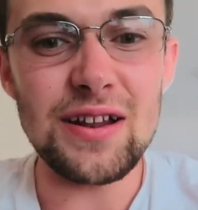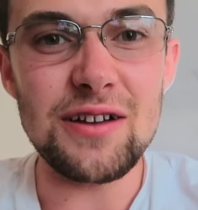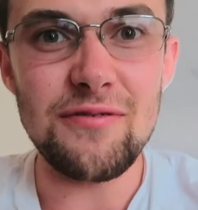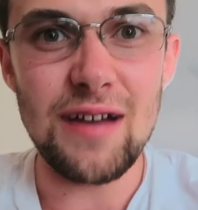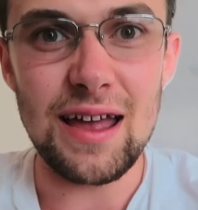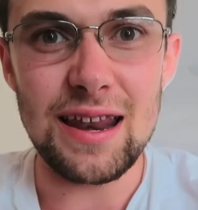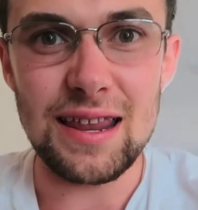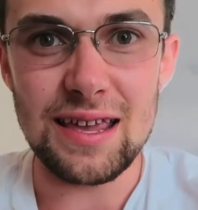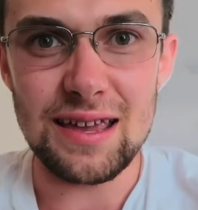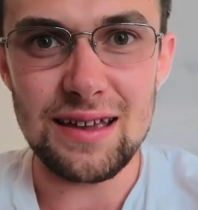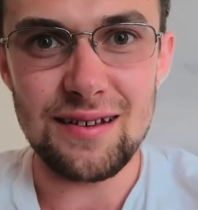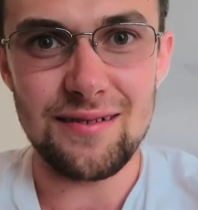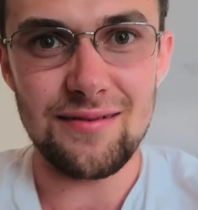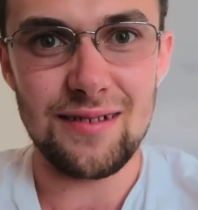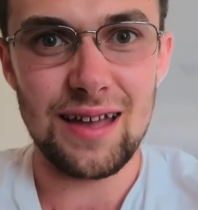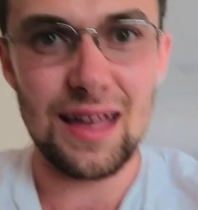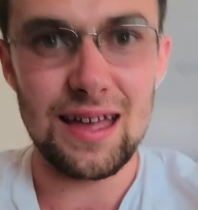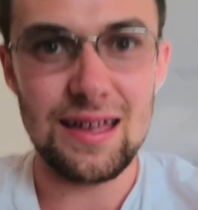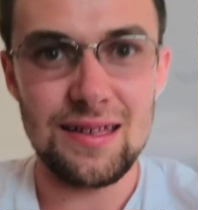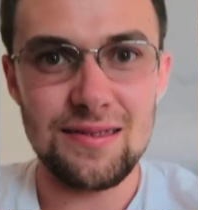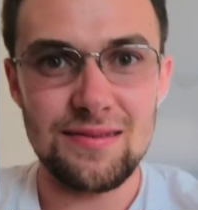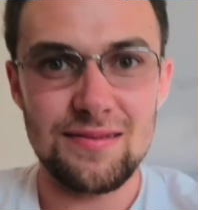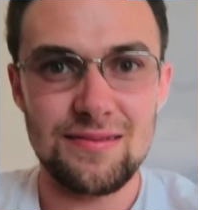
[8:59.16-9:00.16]
ready,
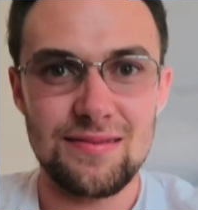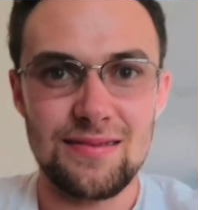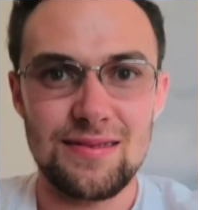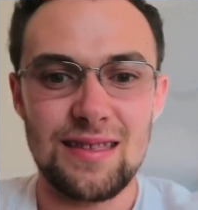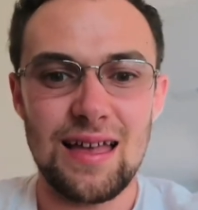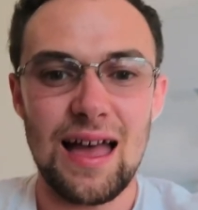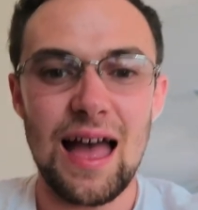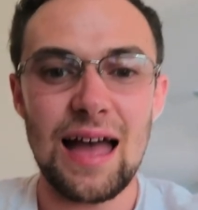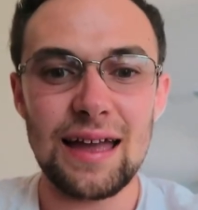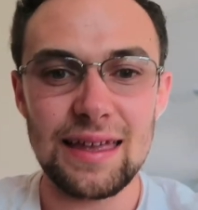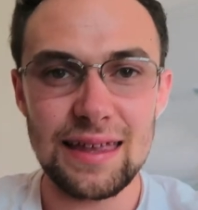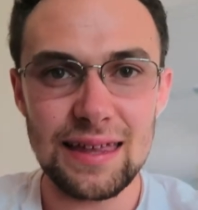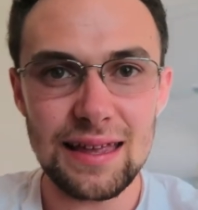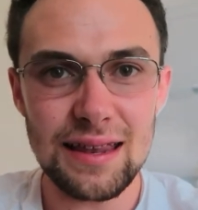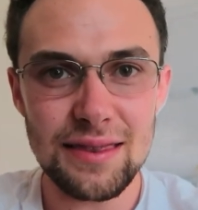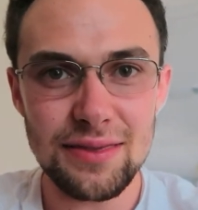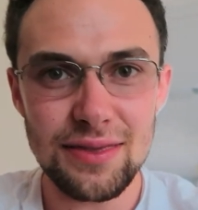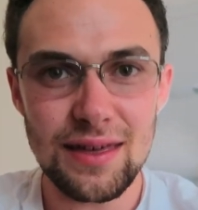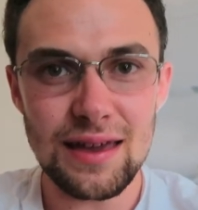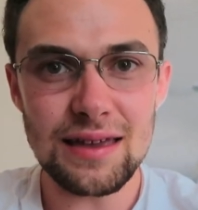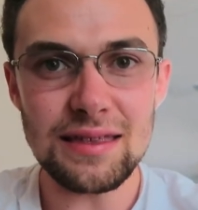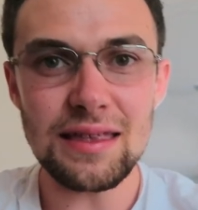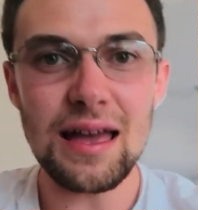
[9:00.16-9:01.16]
okay? I can't
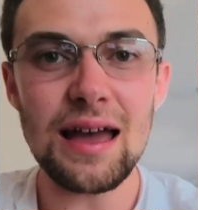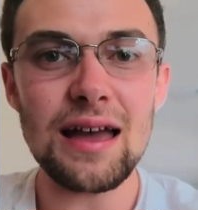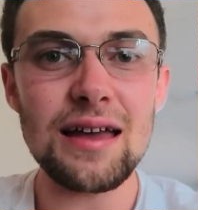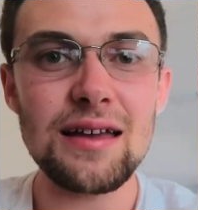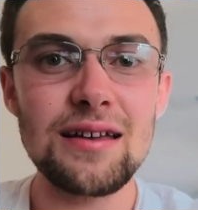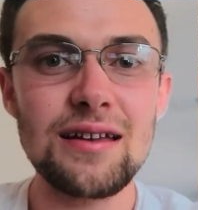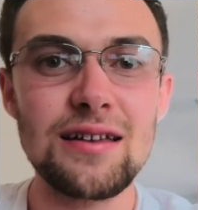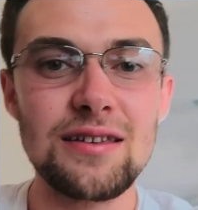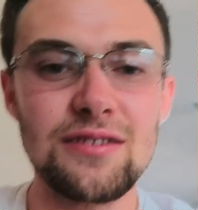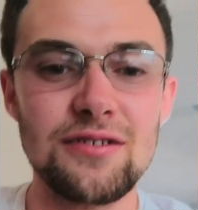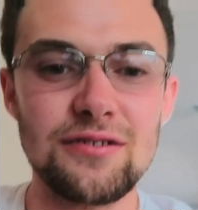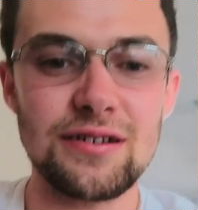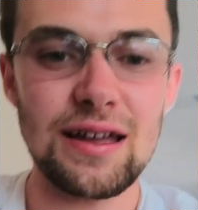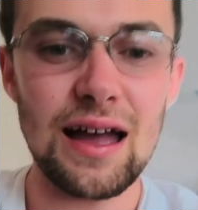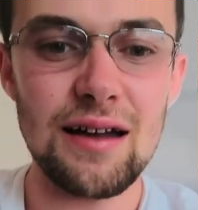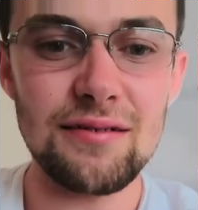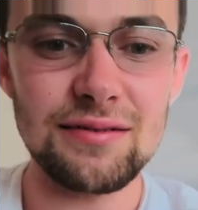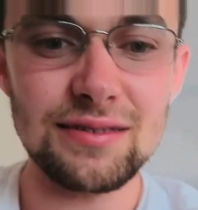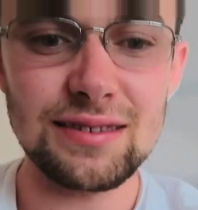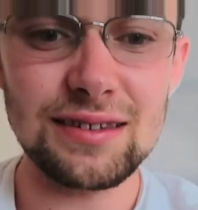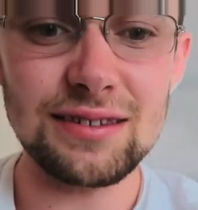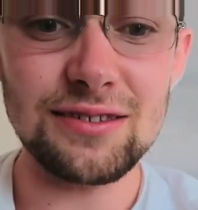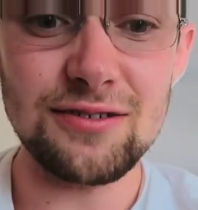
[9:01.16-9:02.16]
say that you're
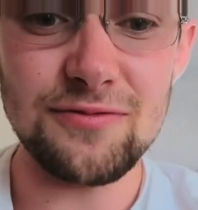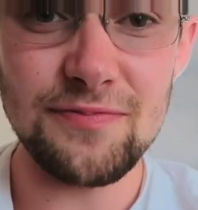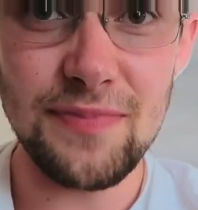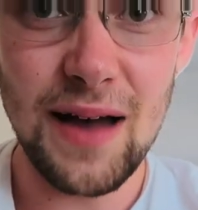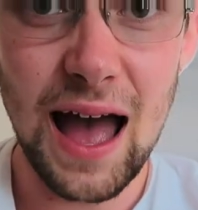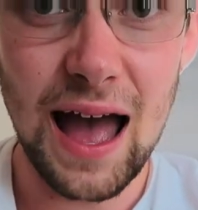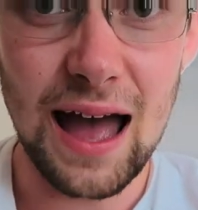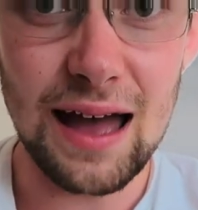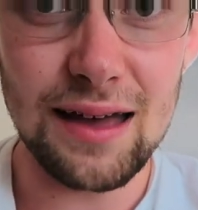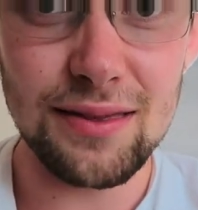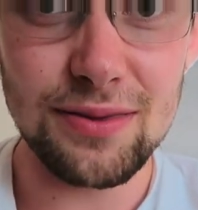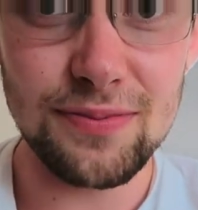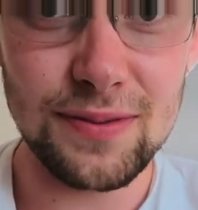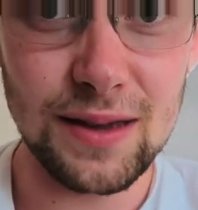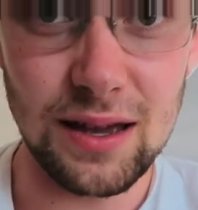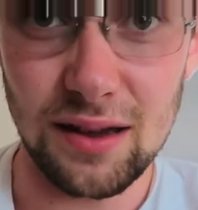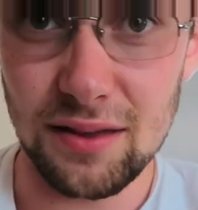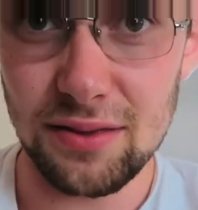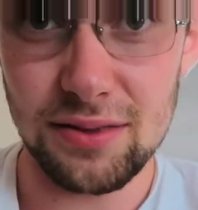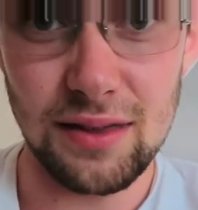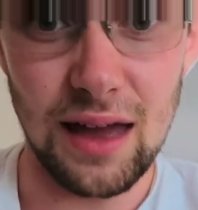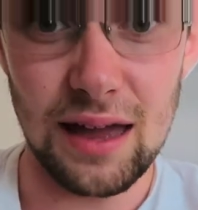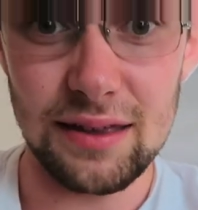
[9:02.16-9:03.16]
guaranteed to pass,
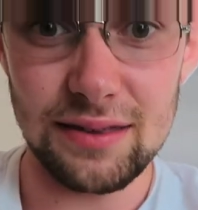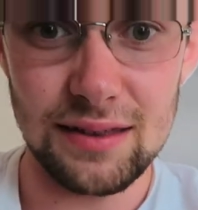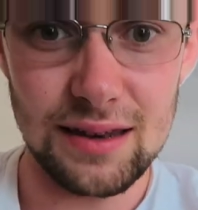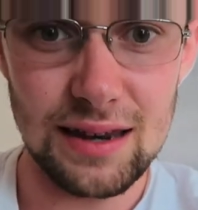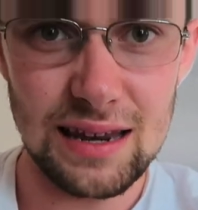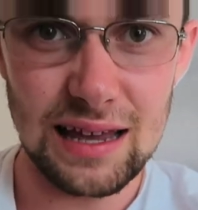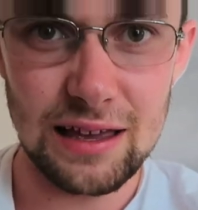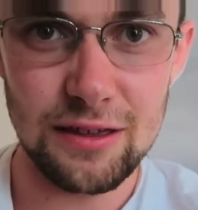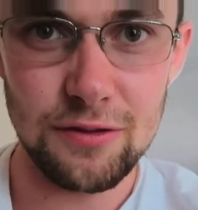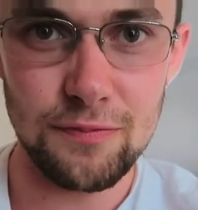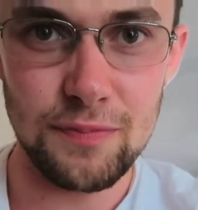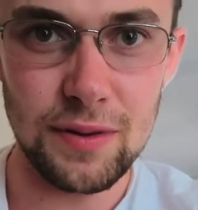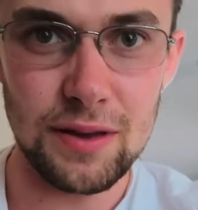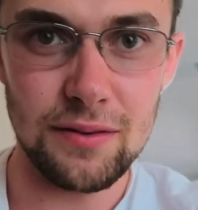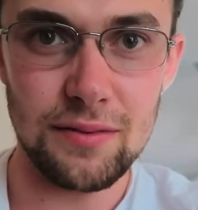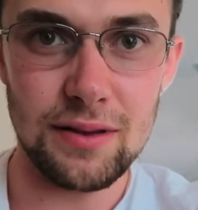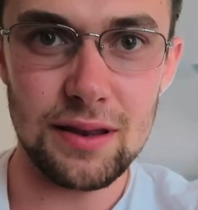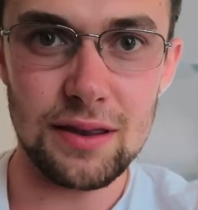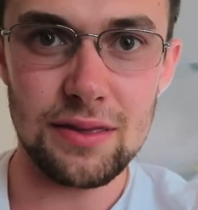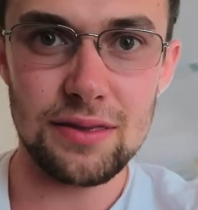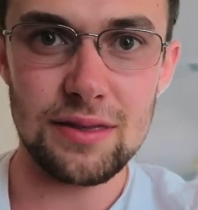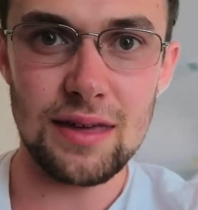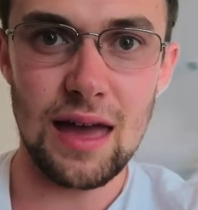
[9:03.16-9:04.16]
because I didn't
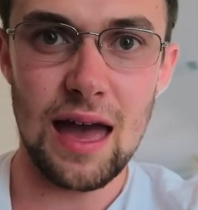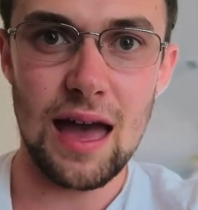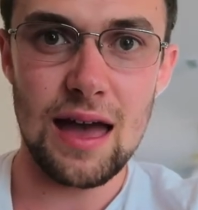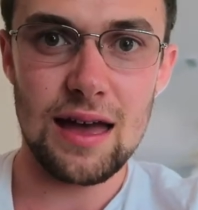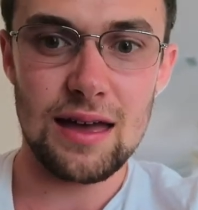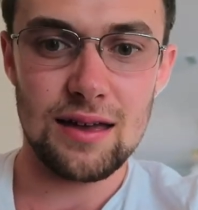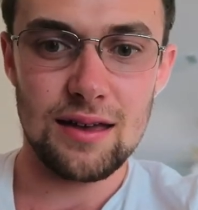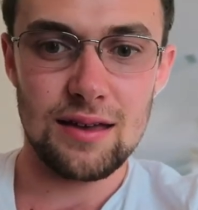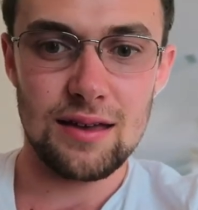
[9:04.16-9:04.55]
experience yet